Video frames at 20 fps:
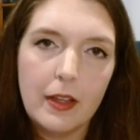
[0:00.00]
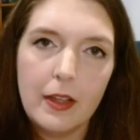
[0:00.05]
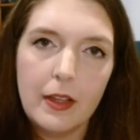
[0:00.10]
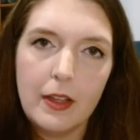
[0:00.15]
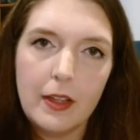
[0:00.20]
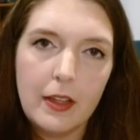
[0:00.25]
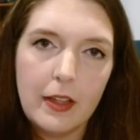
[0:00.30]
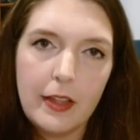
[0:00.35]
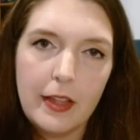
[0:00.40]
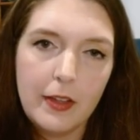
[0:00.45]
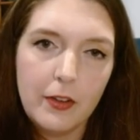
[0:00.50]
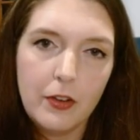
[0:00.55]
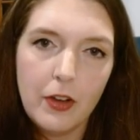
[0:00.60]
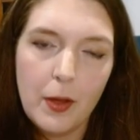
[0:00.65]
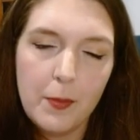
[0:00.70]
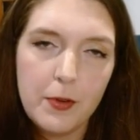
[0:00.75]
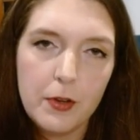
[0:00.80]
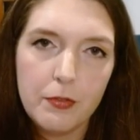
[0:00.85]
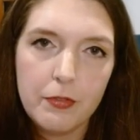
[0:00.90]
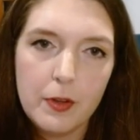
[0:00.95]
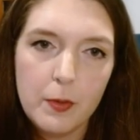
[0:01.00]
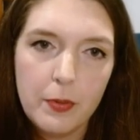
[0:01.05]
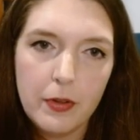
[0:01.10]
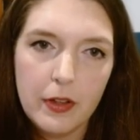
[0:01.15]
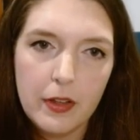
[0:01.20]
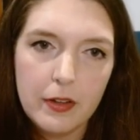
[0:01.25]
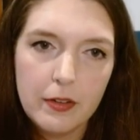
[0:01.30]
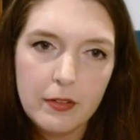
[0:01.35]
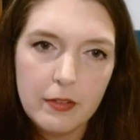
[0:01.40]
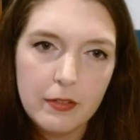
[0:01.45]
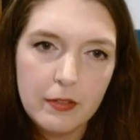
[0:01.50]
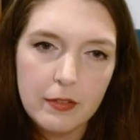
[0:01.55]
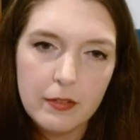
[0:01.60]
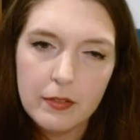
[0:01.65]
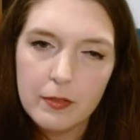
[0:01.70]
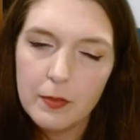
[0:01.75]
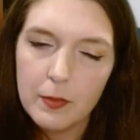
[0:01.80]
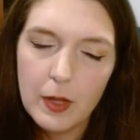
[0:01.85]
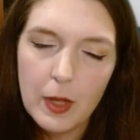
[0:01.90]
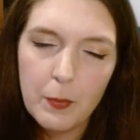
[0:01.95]
I grabbed a free pawn.
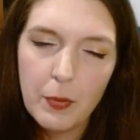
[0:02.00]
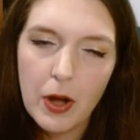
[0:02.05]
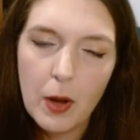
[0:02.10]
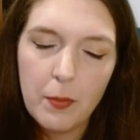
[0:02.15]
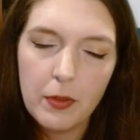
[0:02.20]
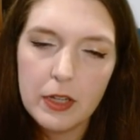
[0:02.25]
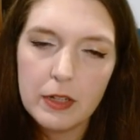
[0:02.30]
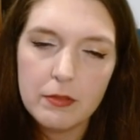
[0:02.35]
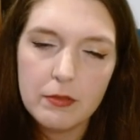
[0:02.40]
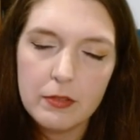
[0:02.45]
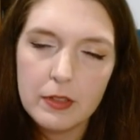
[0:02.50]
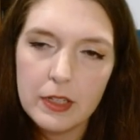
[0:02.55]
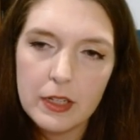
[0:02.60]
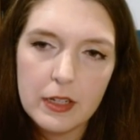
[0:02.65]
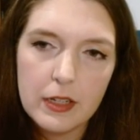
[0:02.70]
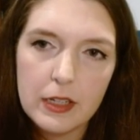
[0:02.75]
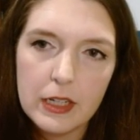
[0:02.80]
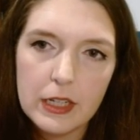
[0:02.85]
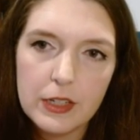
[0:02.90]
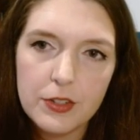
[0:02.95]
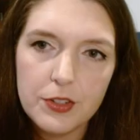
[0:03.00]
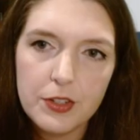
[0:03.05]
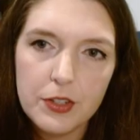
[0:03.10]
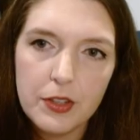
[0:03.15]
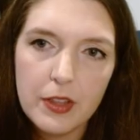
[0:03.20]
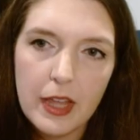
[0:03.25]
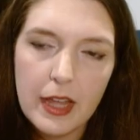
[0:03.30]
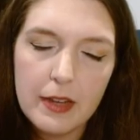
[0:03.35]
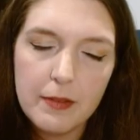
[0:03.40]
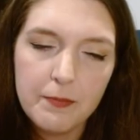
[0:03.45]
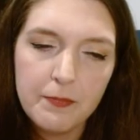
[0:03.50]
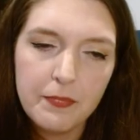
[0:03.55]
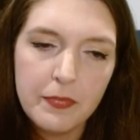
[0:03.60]
I probably didn't need to do that.